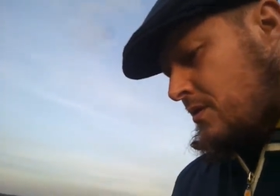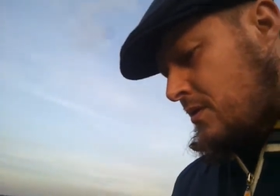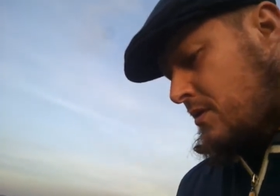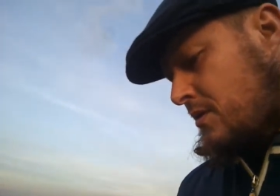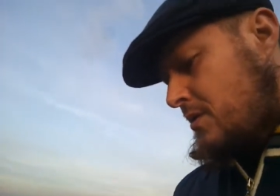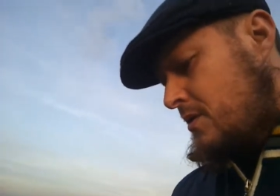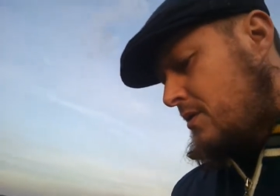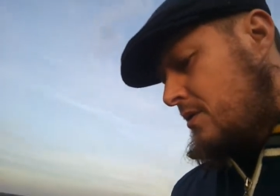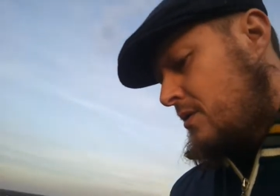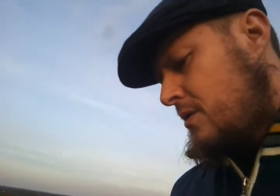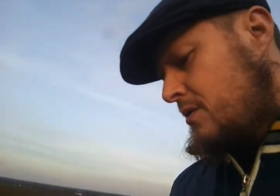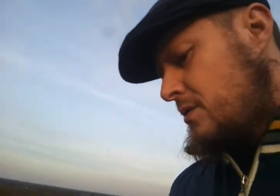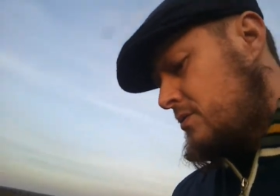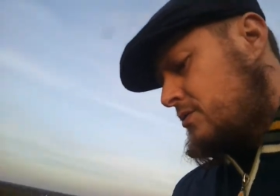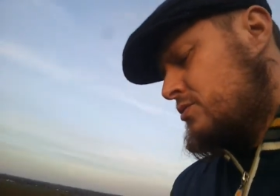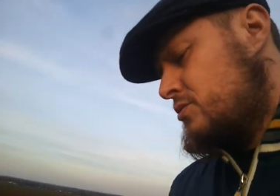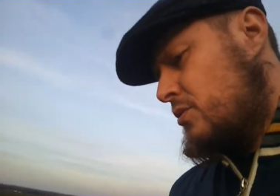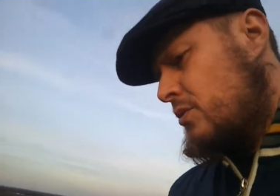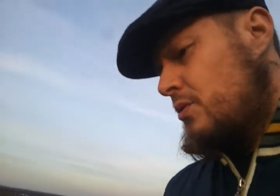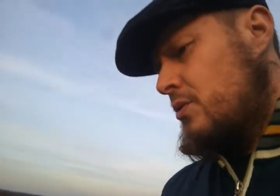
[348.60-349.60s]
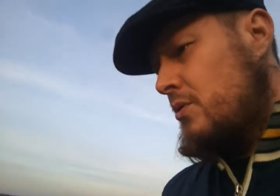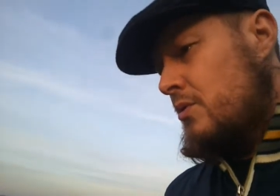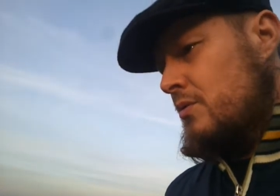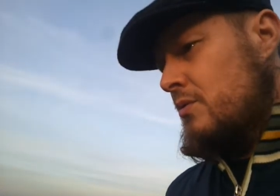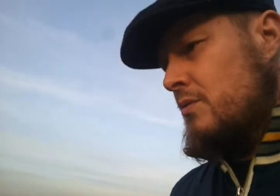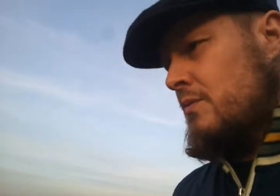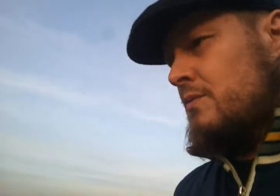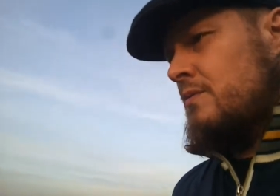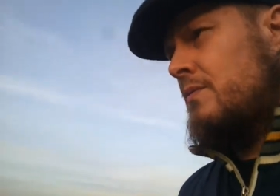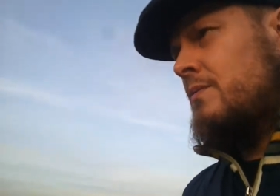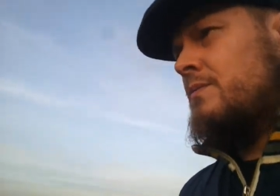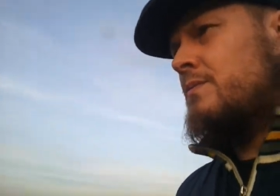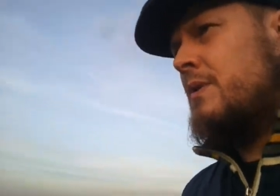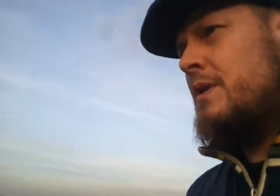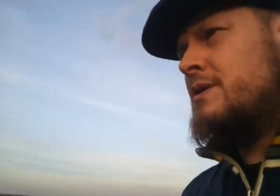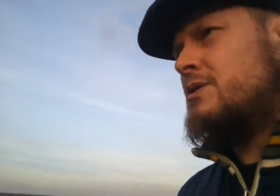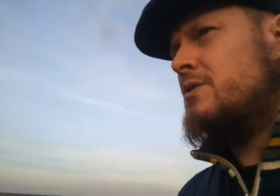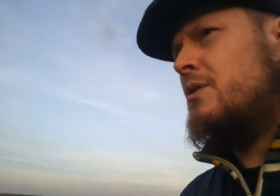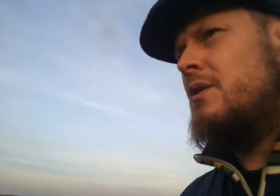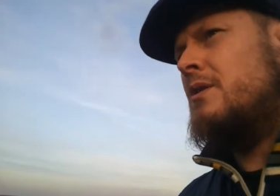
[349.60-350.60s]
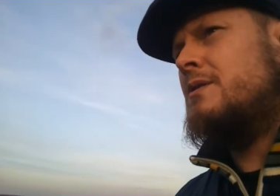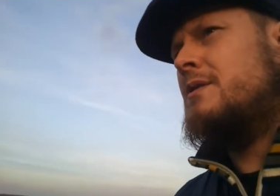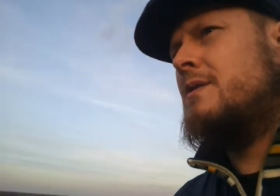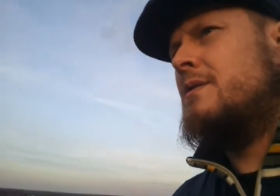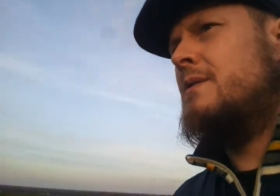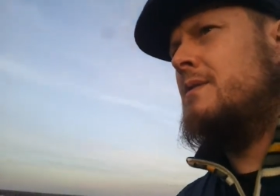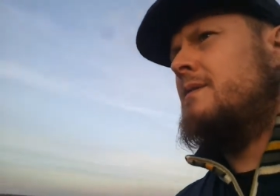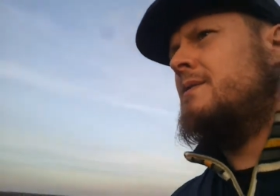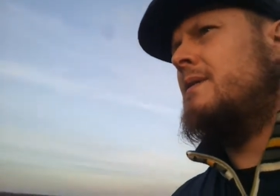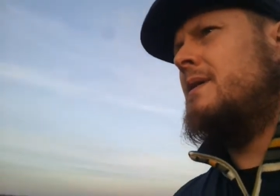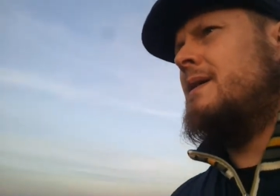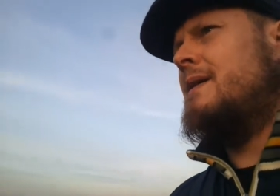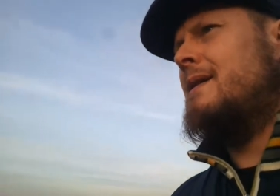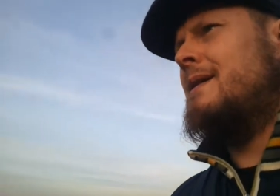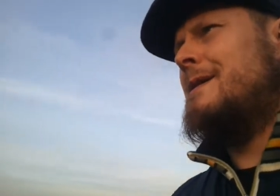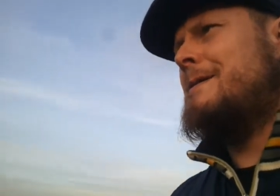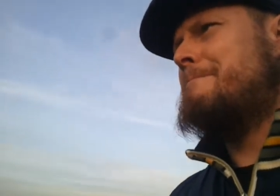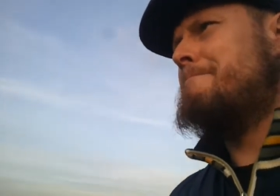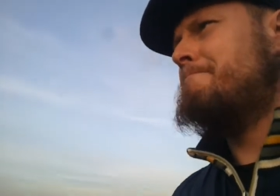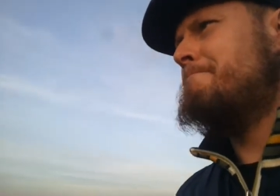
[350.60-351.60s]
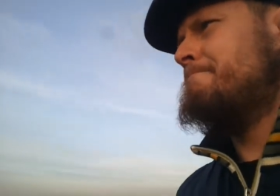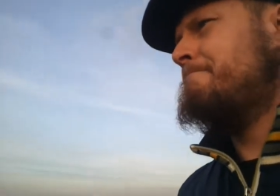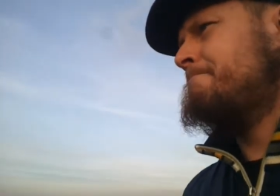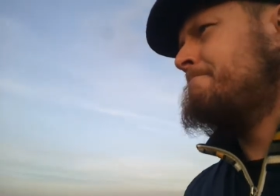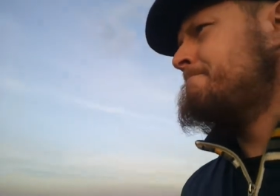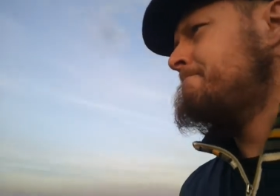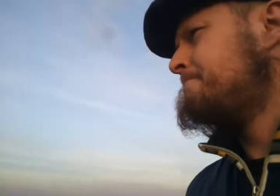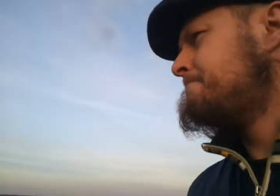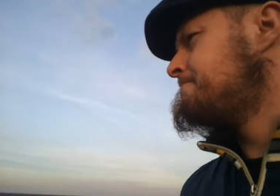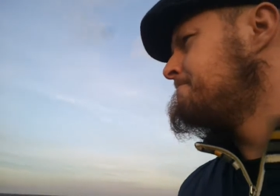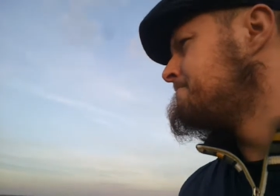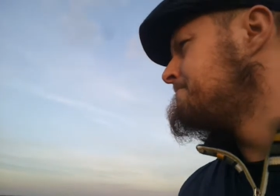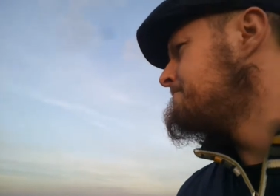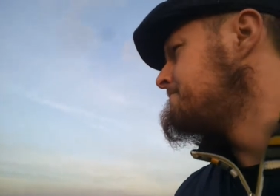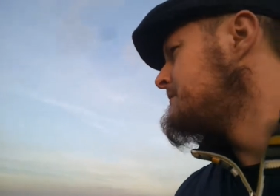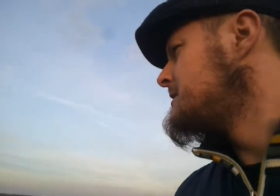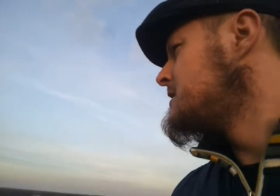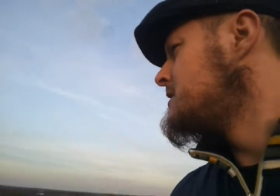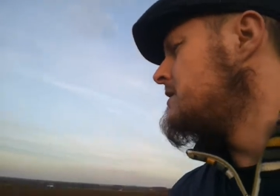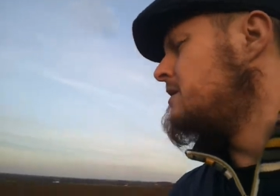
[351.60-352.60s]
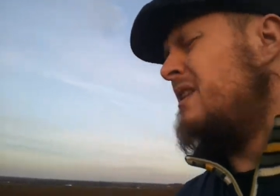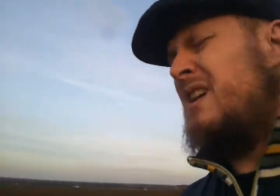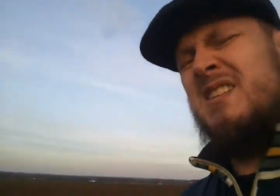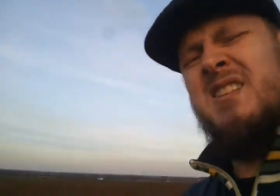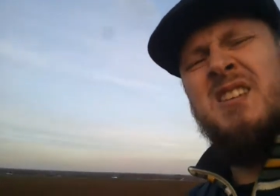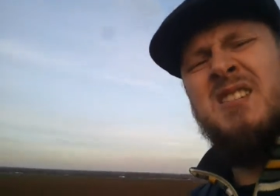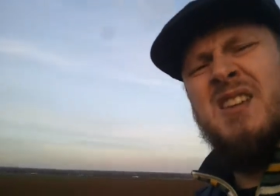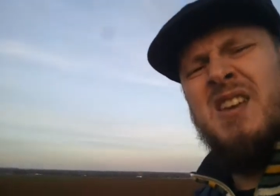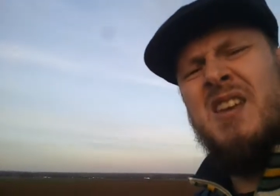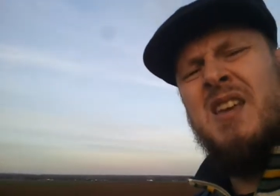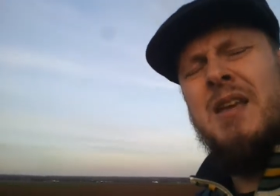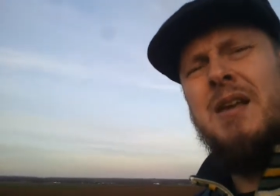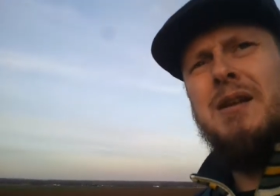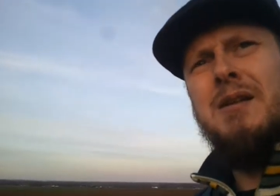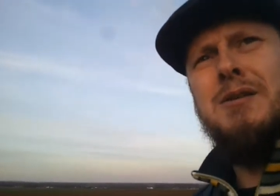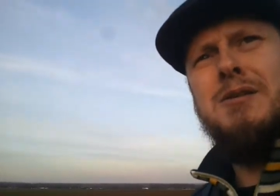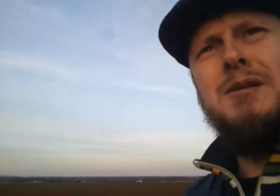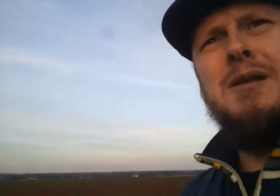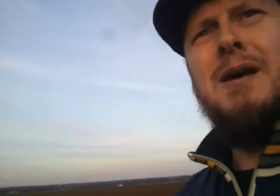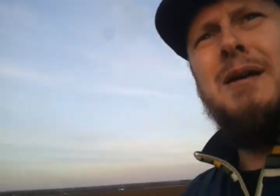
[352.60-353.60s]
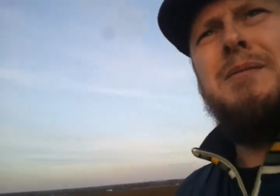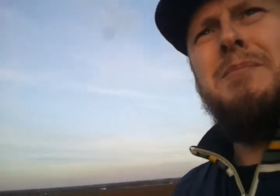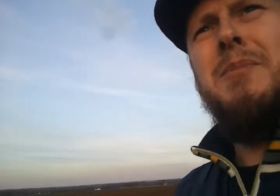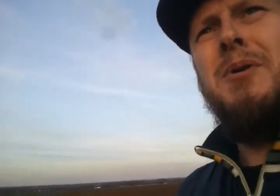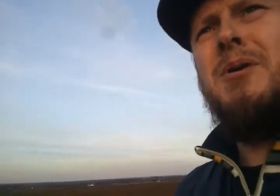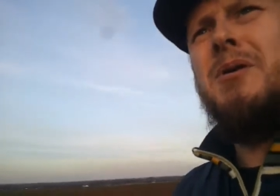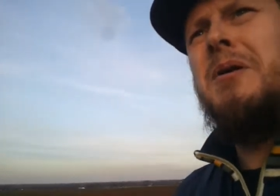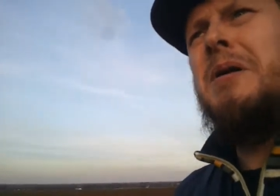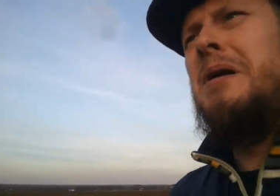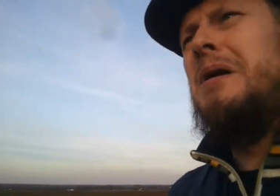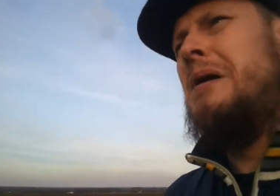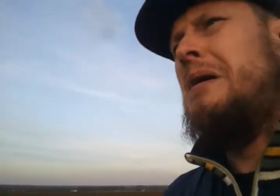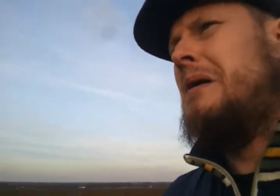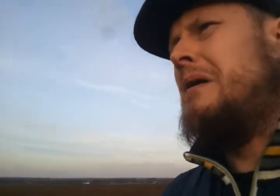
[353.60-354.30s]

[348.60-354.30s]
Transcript: So, praise God. Um, this isn't Canaan's land, but it, uh,